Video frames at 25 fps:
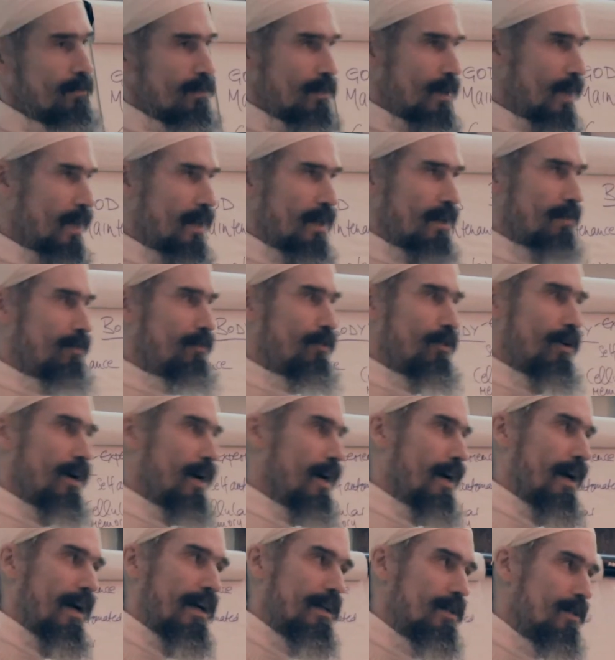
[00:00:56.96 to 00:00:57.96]
here for a
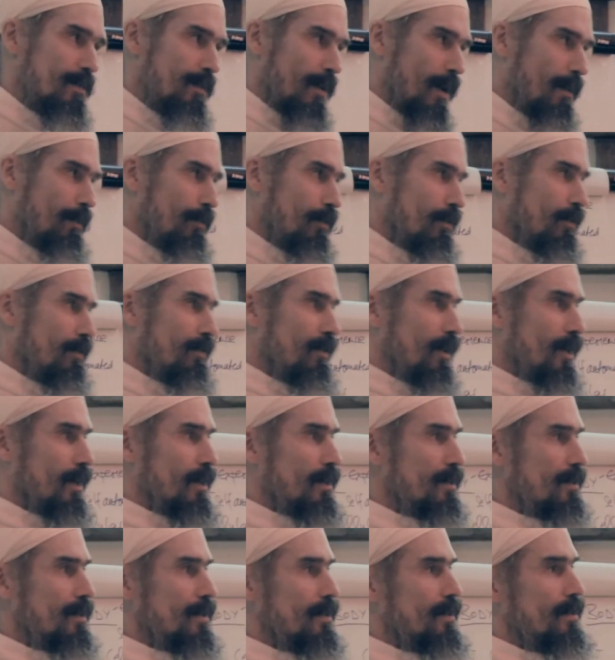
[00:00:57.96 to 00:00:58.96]
X number of
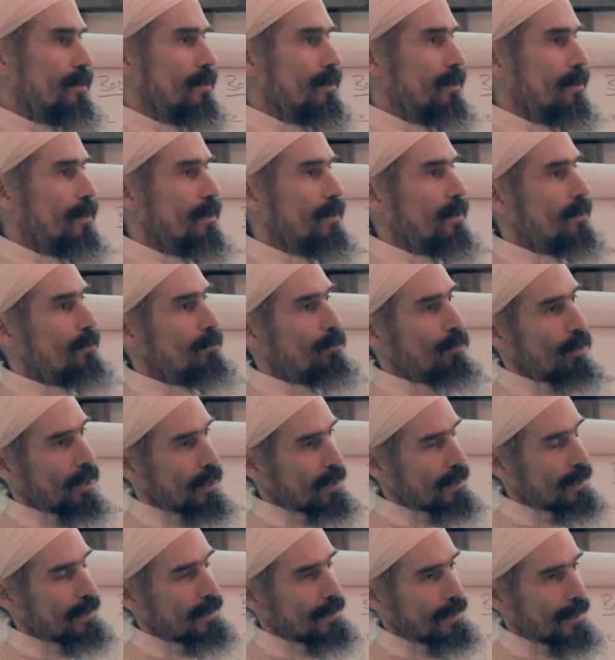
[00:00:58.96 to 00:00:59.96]
years,
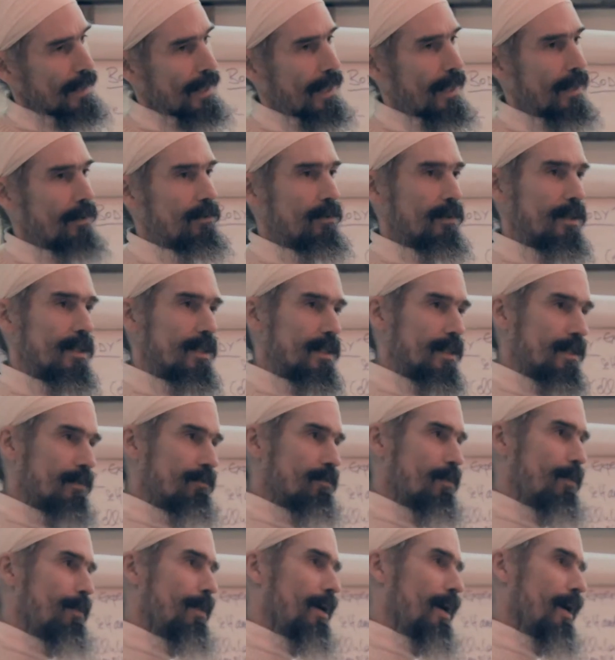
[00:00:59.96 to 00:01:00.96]
breaking down,
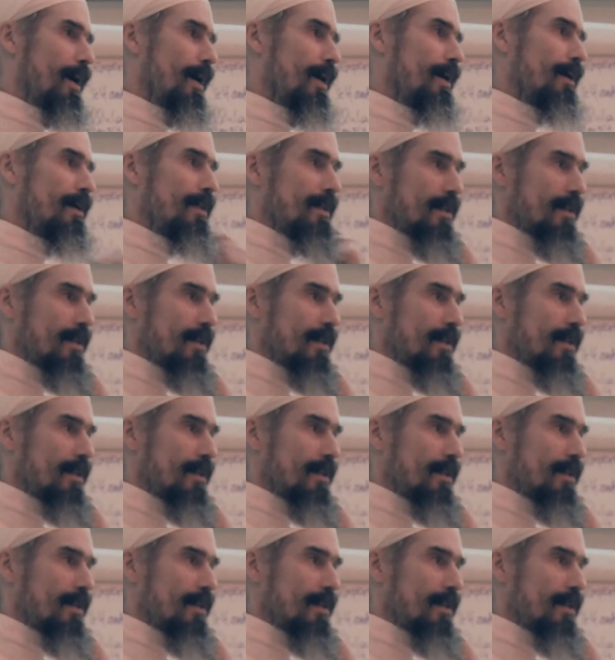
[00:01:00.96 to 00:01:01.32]
needing repair,